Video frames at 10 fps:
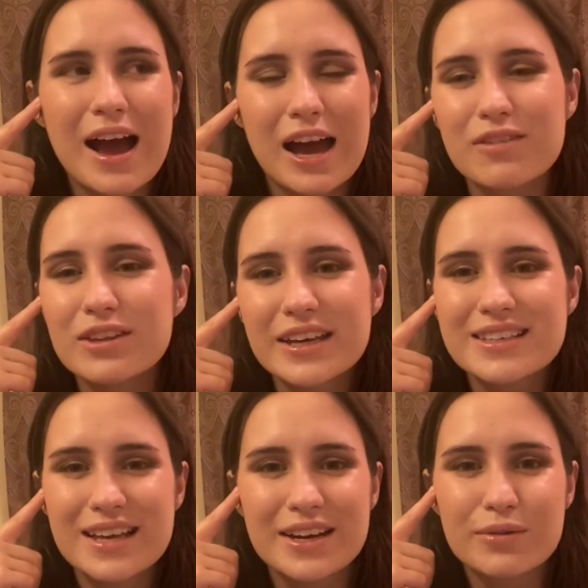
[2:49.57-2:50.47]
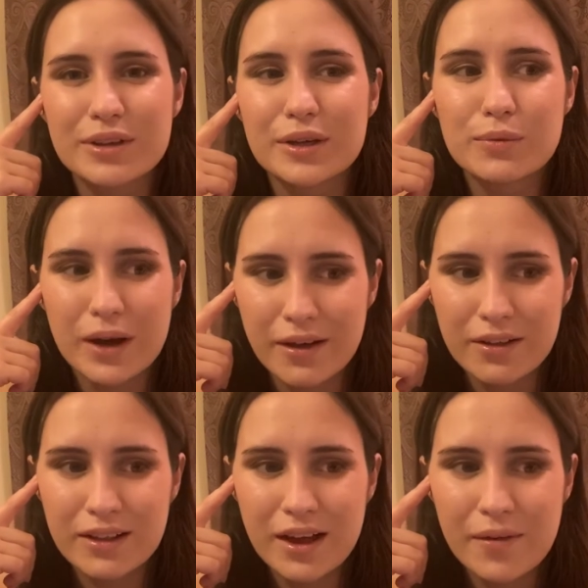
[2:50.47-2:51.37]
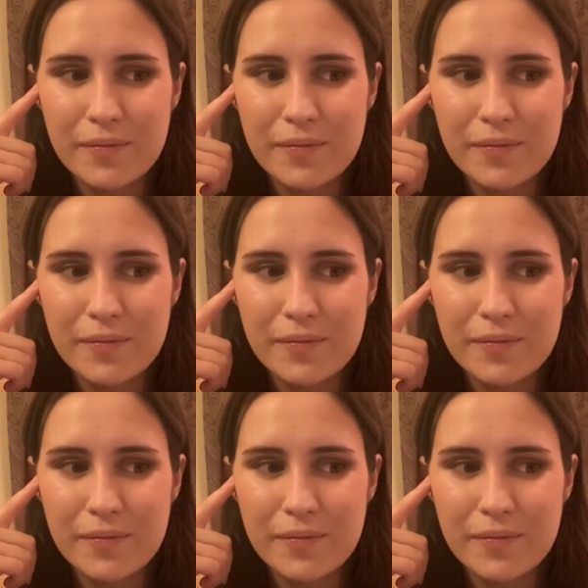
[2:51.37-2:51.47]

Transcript: I feel like said it really well.